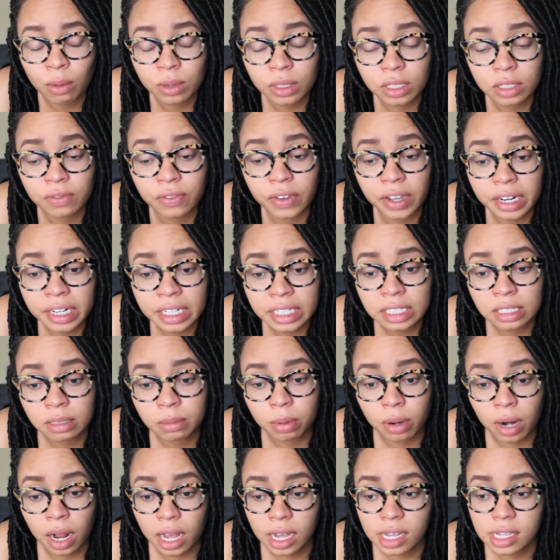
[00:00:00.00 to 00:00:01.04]
was very
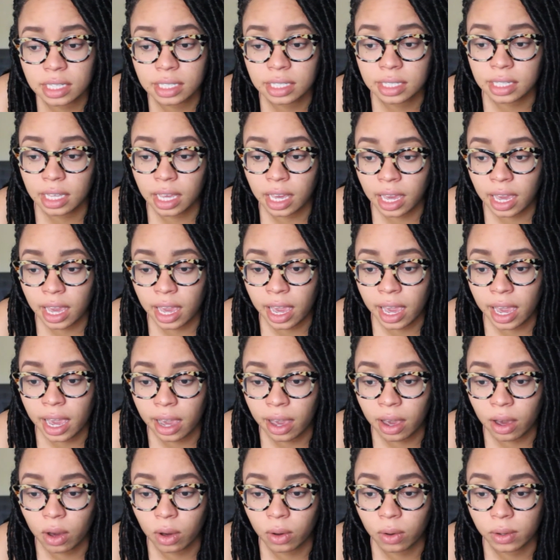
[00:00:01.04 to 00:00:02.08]
surprised at
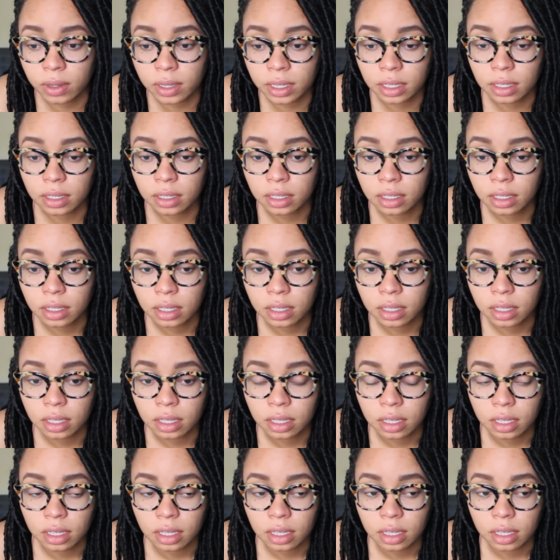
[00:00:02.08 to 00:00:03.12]
how
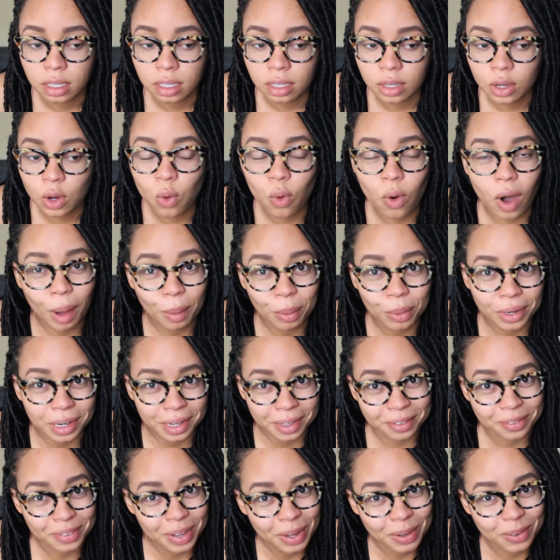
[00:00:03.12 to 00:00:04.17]

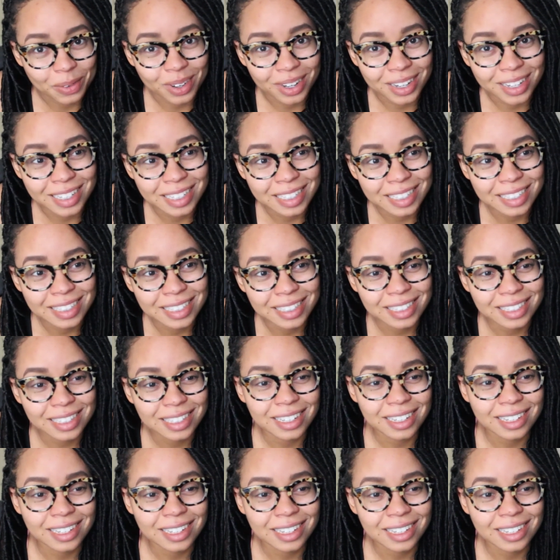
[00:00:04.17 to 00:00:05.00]
cooperative I was.